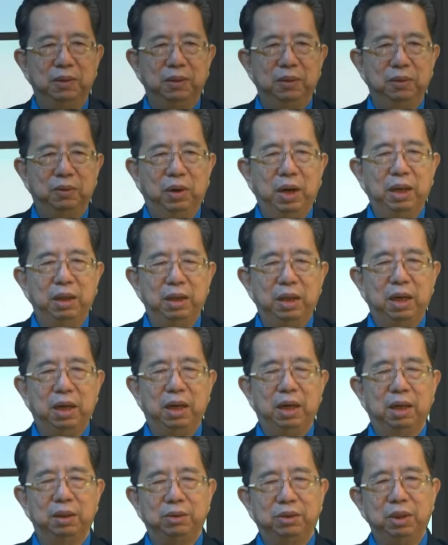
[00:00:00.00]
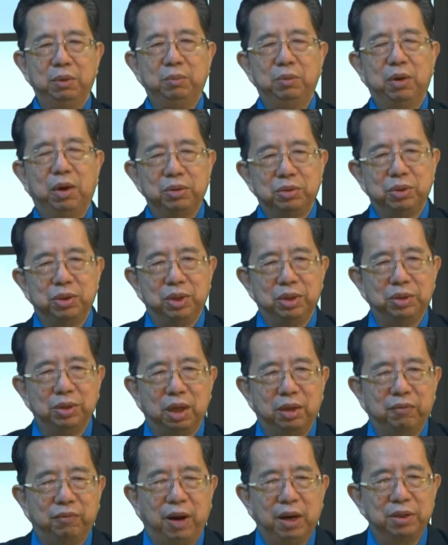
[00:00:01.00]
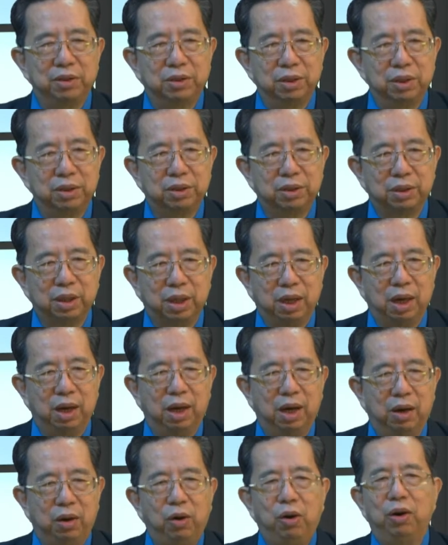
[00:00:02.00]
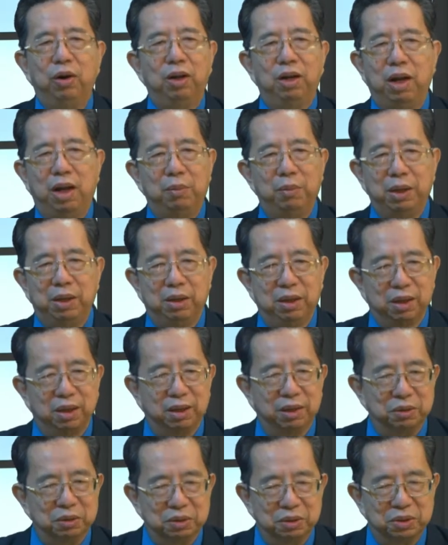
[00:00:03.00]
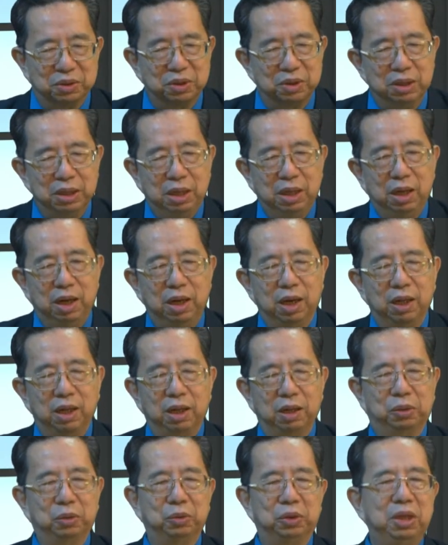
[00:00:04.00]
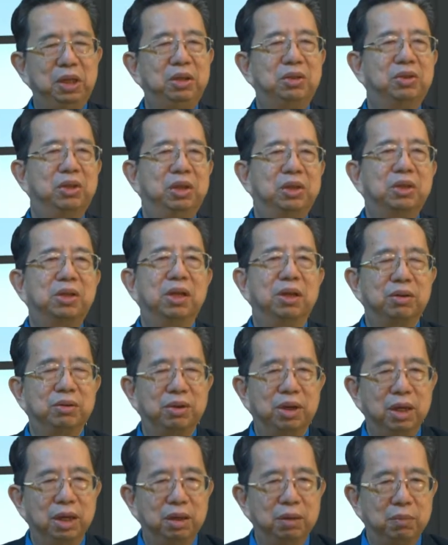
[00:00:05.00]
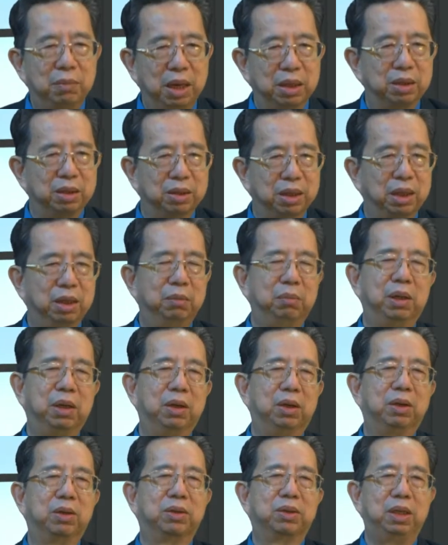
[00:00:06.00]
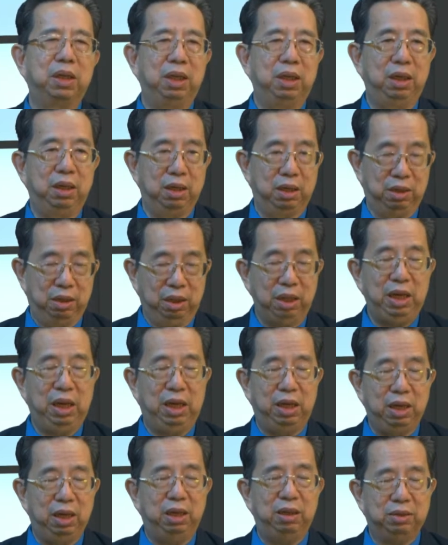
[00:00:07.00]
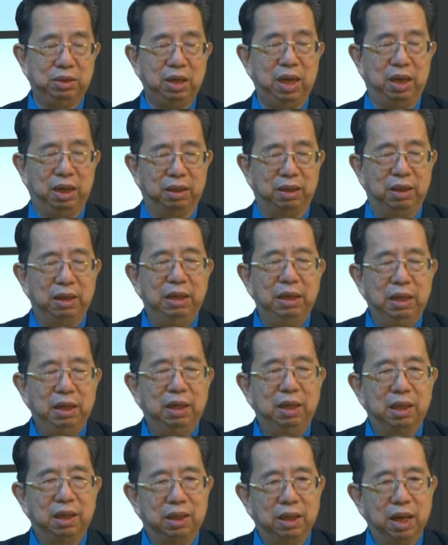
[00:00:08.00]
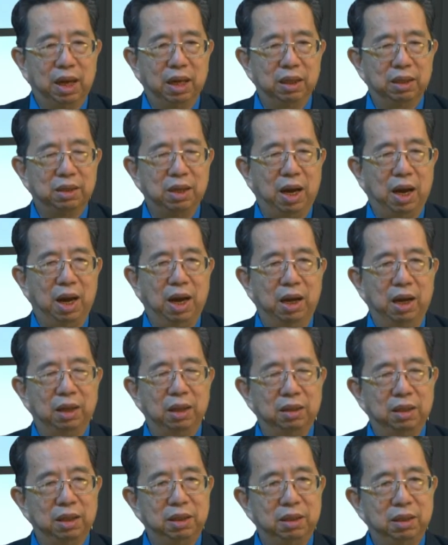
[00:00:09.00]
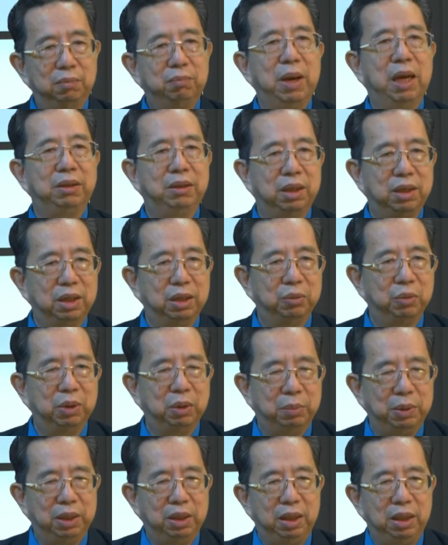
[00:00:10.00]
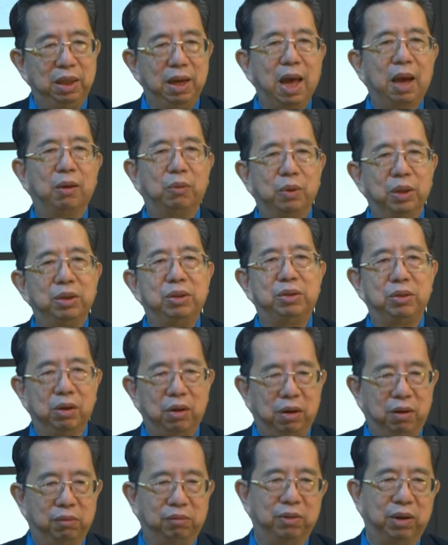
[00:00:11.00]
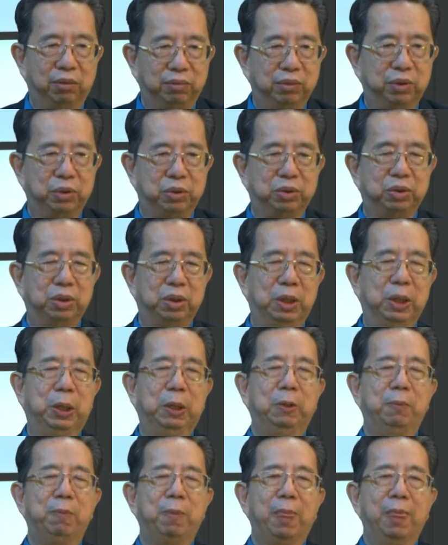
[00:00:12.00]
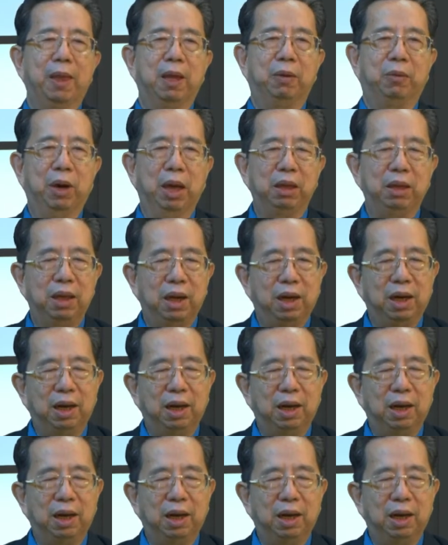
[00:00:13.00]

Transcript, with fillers: Well, uh, Jim Rogers advises uh, all Americans uh, to teach their children Mandarin because he really said that Mandarin will be the language of the future. Well,